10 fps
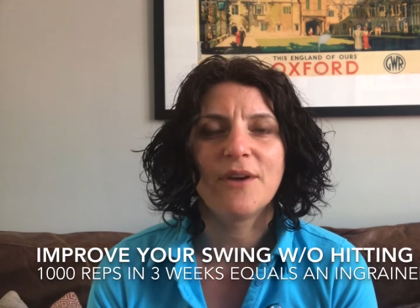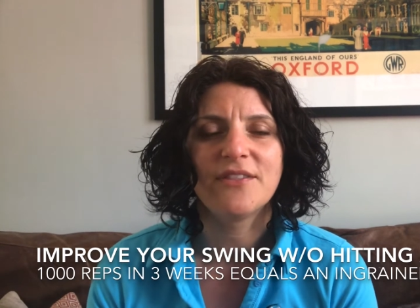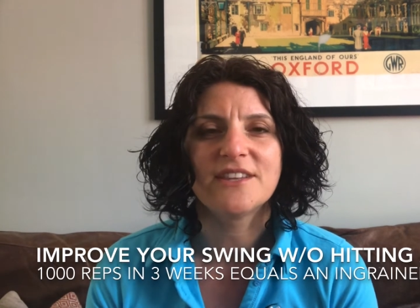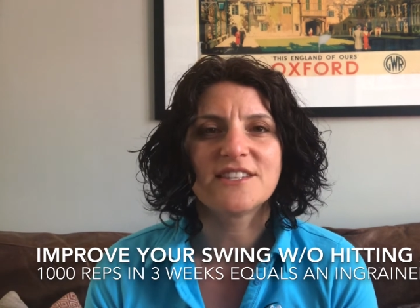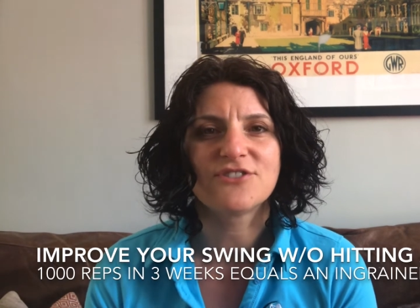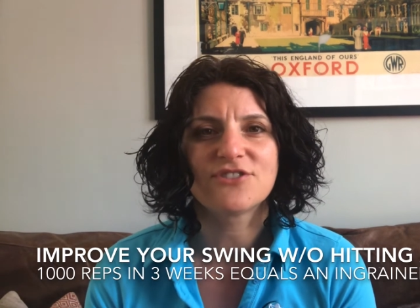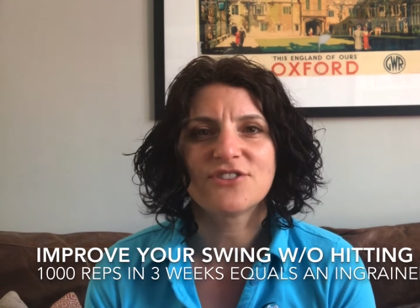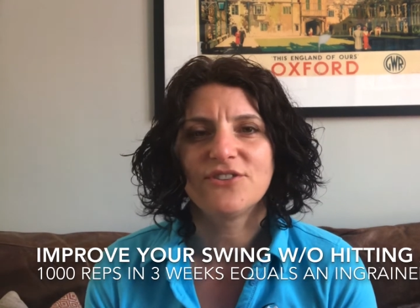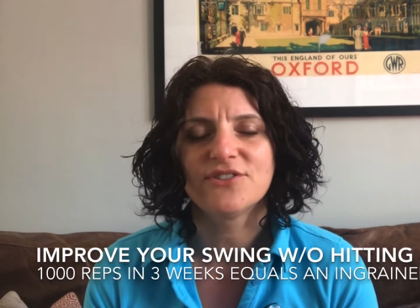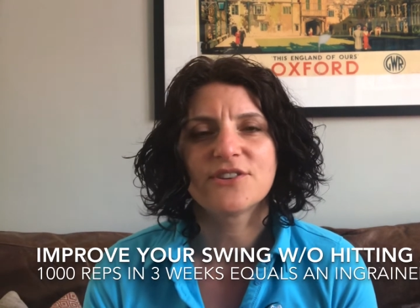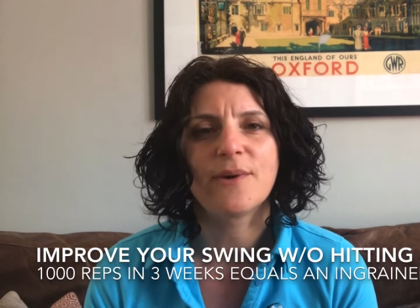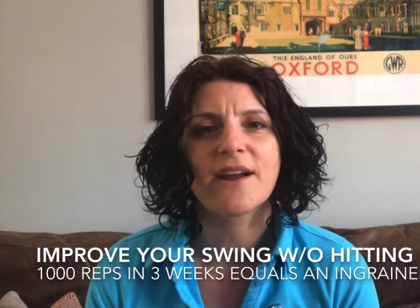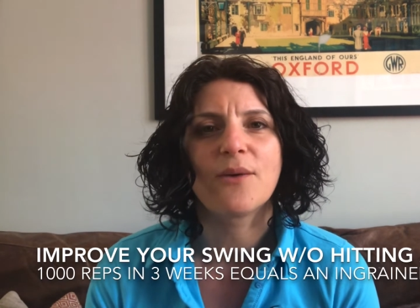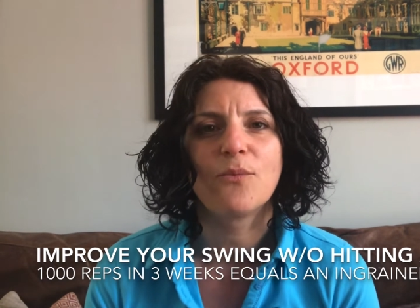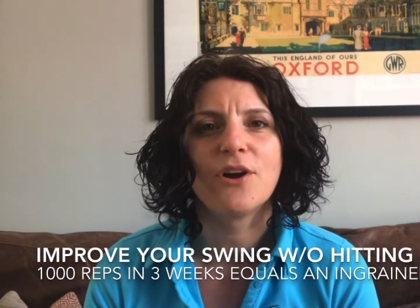this is just also I
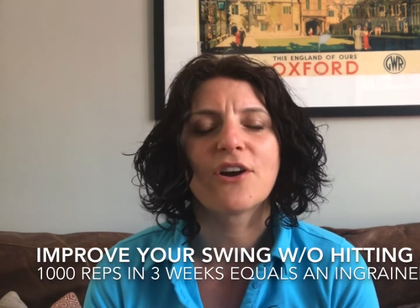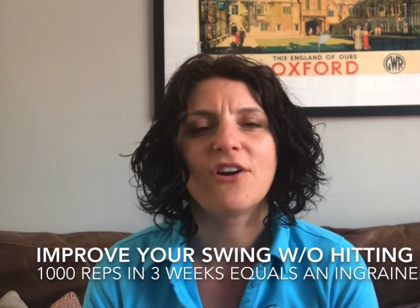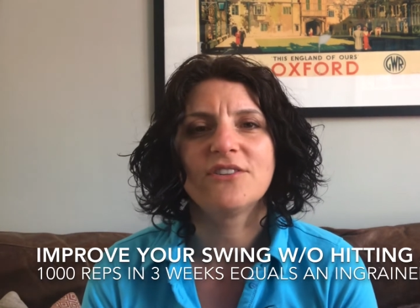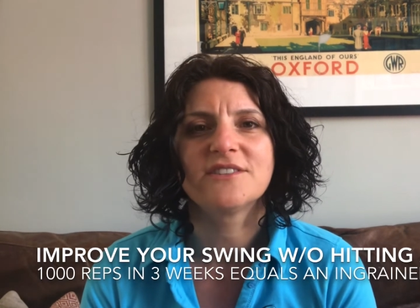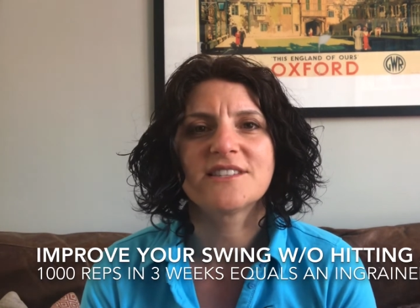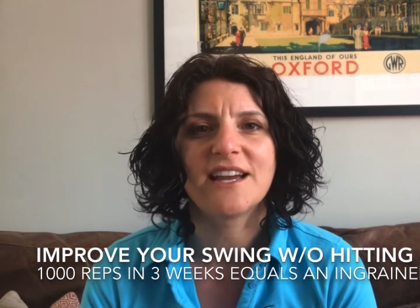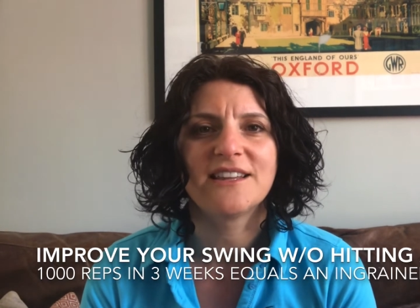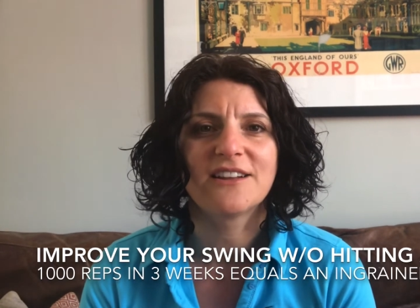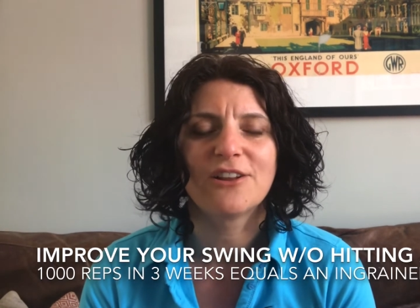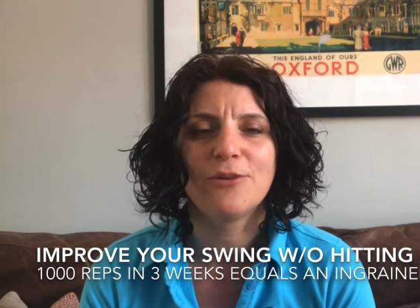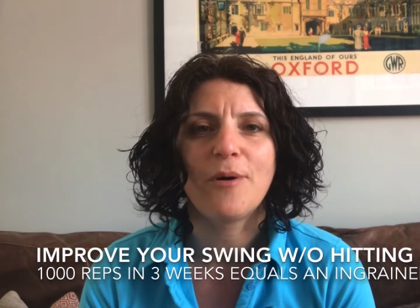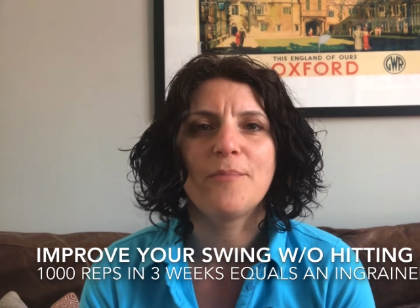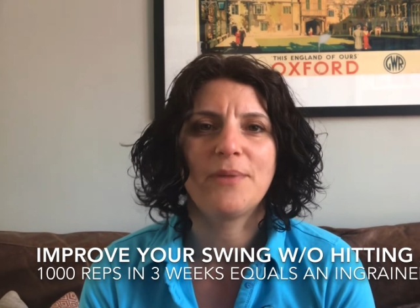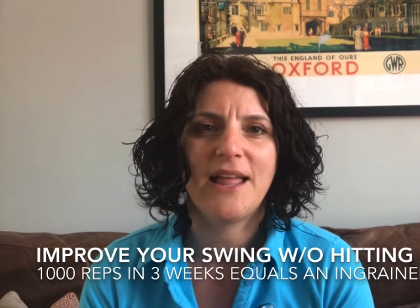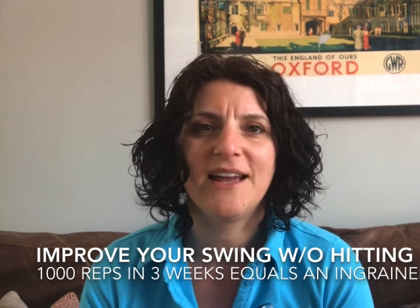can work on setting the club on
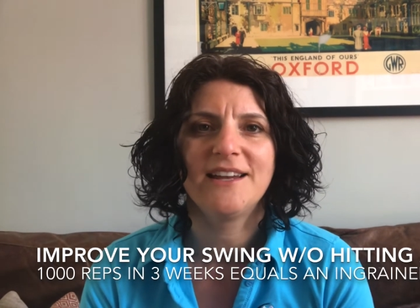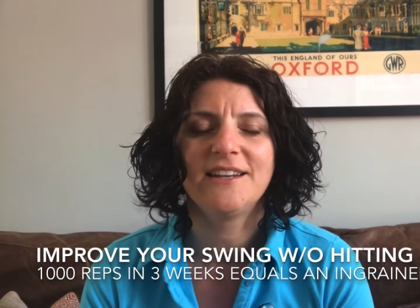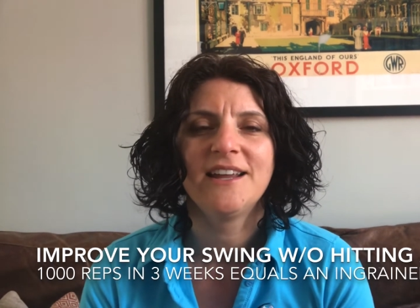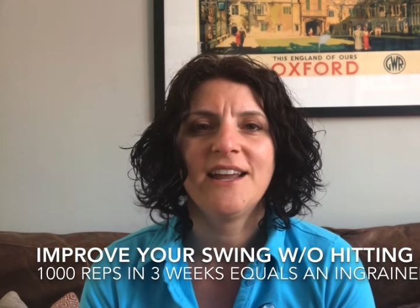plane.